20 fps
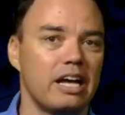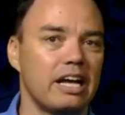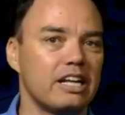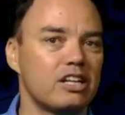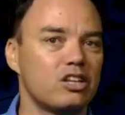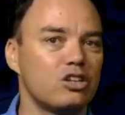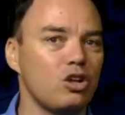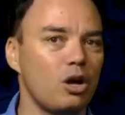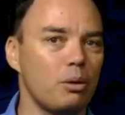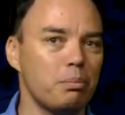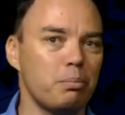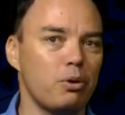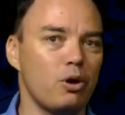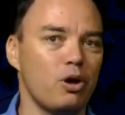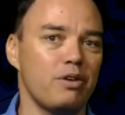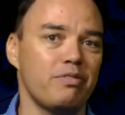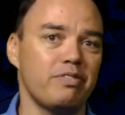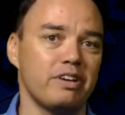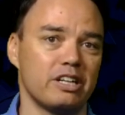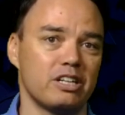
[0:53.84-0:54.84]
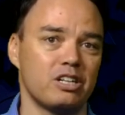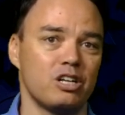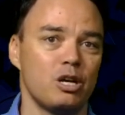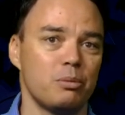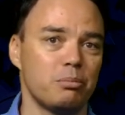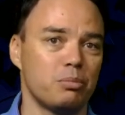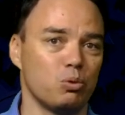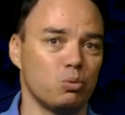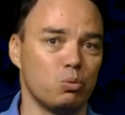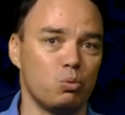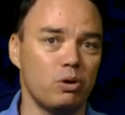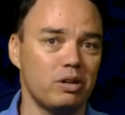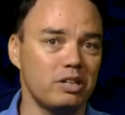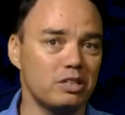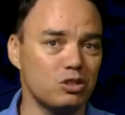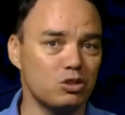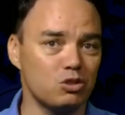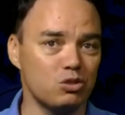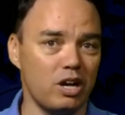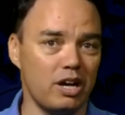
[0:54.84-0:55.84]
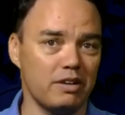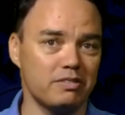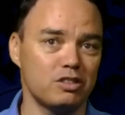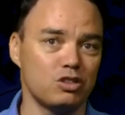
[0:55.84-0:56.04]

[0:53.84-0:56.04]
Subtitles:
It's not perfect, but what it strives